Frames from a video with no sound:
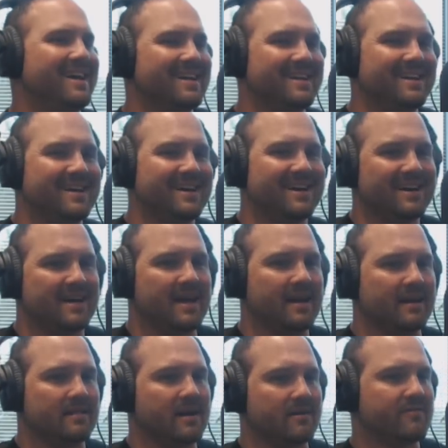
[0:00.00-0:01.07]
And
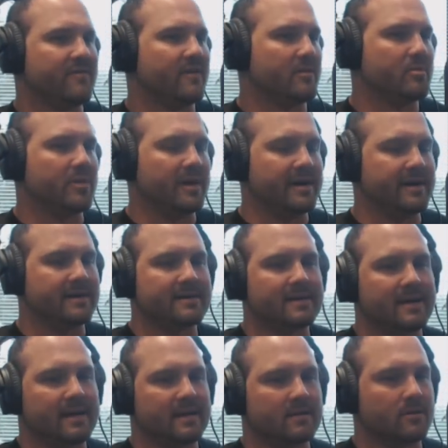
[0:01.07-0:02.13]
had a lot of fun playing
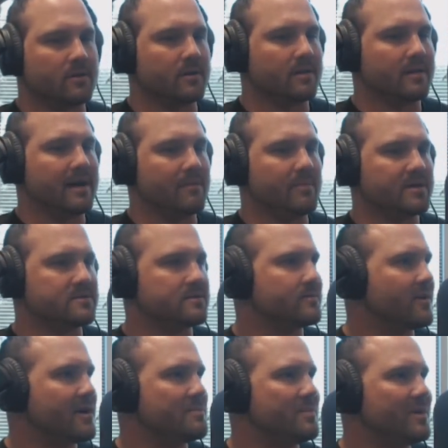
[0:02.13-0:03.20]
and learned a lot, met some
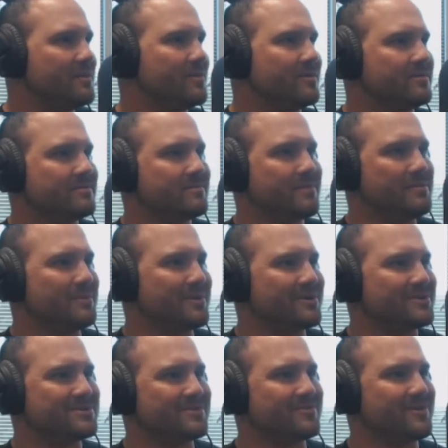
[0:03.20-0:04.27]
great people that
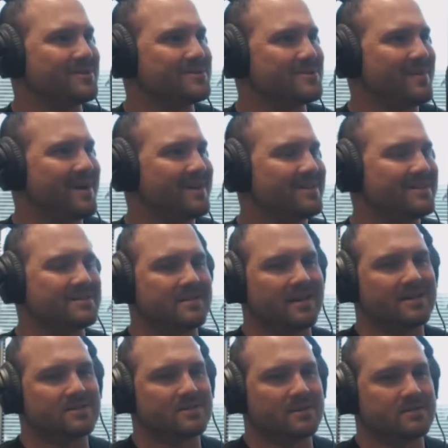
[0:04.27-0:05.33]
are still friends of mine to this
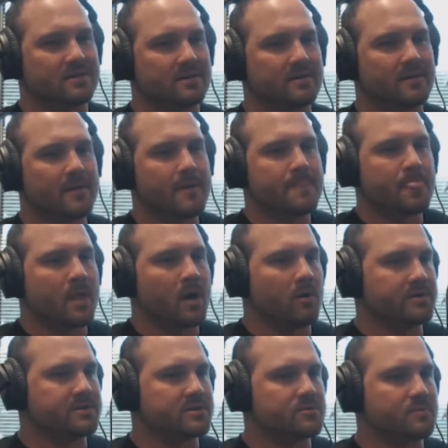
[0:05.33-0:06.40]
day. So it was
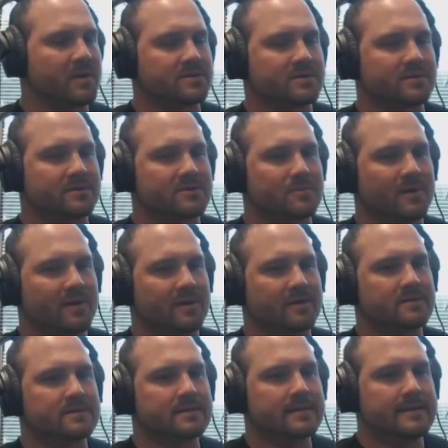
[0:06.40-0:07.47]
always a special
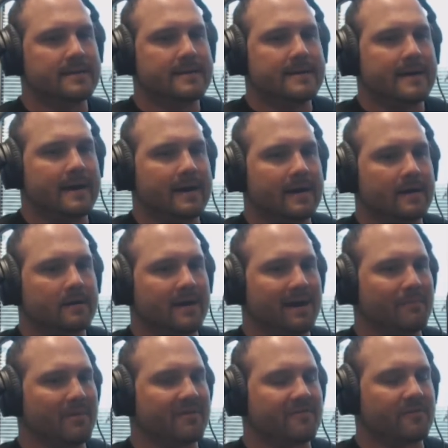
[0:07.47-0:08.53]
experience.
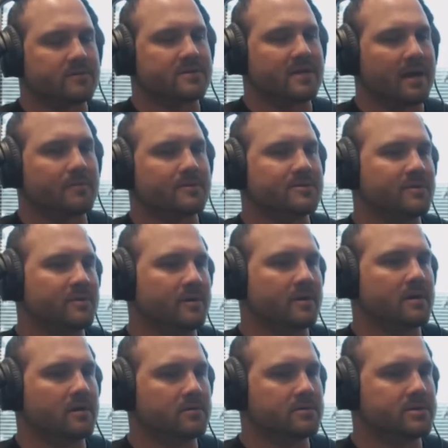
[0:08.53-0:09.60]
Got my first opportunity to
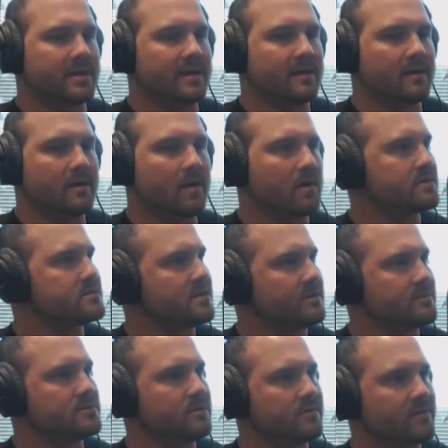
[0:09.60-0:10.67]
coach at
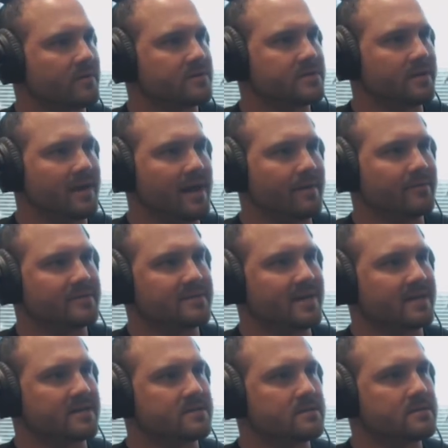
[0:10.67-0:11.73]
Hardin-Simmons University in Abilene,
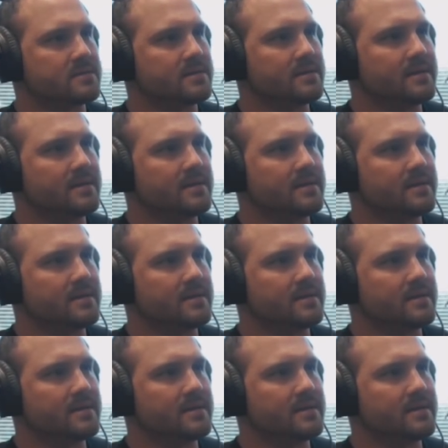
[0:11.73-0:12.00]
Texas.